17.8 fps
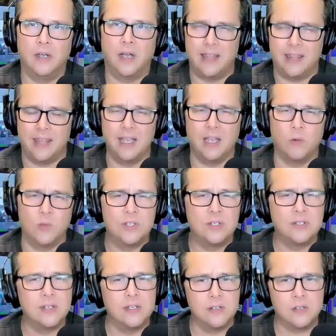I think it
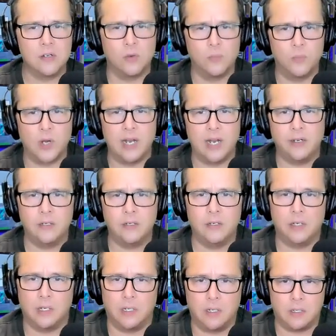was Cisco
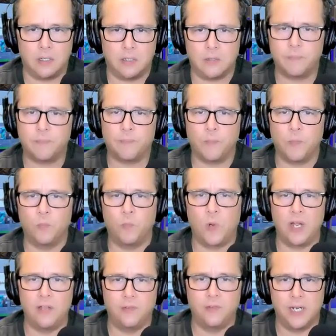branded
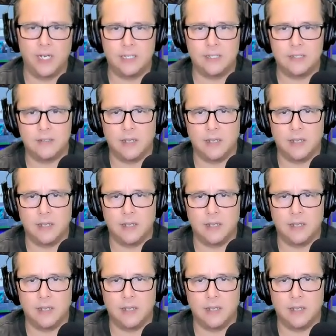Wi-Fi